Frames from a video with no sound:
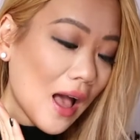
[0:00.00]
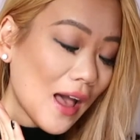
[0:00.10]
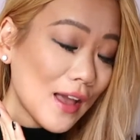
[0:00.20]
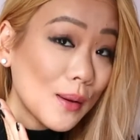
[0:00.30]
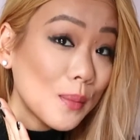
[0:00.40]

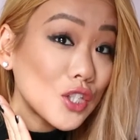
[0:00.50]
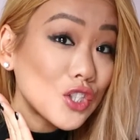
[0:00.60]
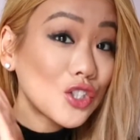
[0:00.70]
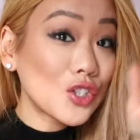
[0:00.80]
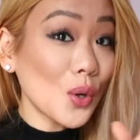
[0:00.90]
I am
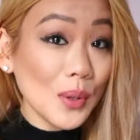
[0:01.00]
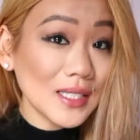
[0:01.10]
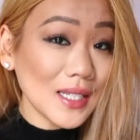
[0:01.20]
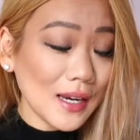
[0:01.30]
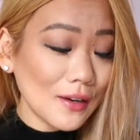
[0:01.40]
so
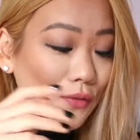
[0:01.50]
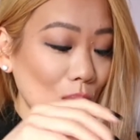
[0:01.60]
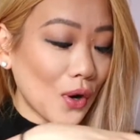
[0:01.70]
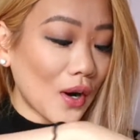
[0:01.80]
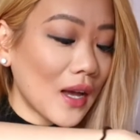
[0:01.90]
excited
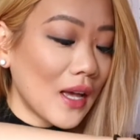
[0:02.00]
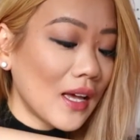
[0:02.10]
for